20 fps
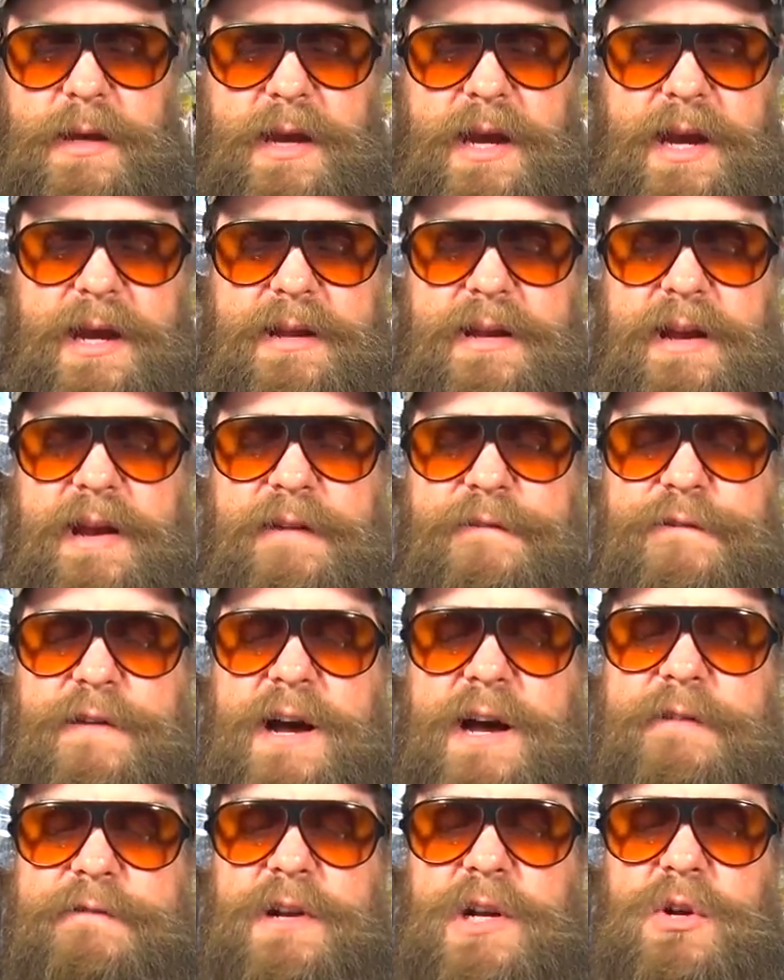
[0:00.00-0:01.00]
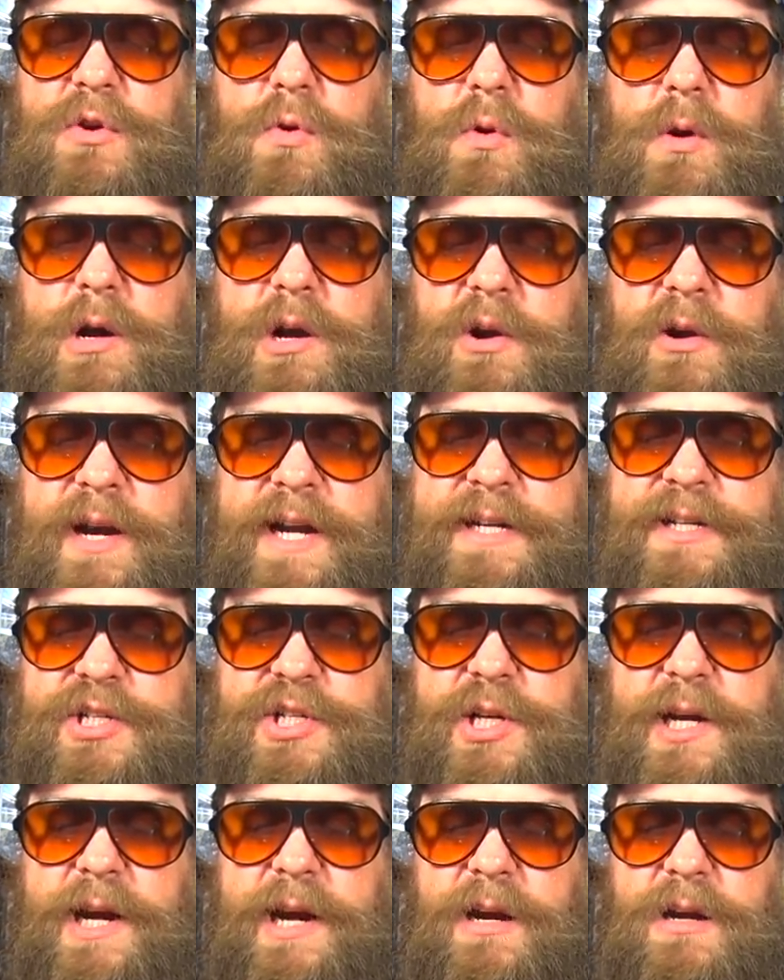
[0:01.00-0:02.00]
And a 5
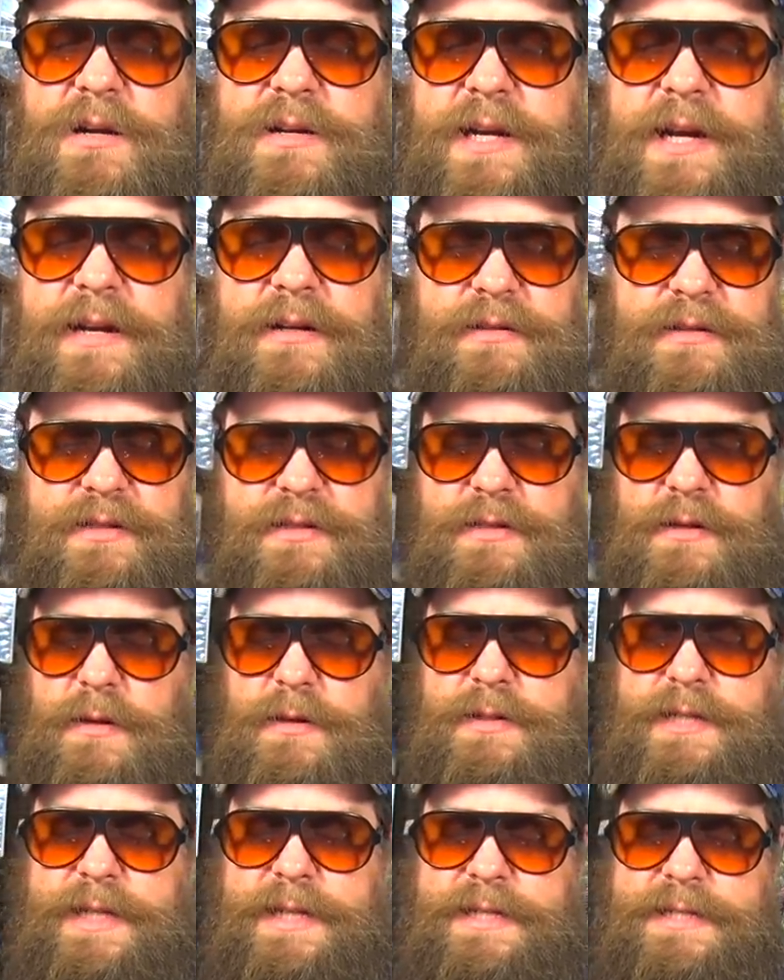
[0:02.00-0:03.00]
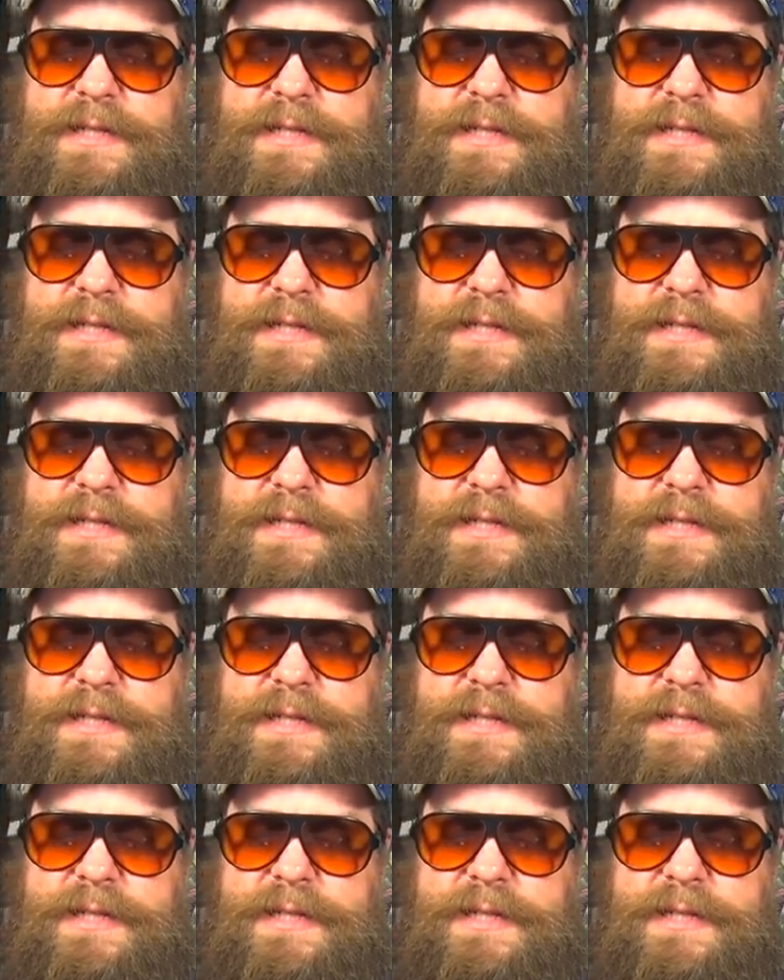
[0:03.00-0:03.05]
1/4-inch Airtail salty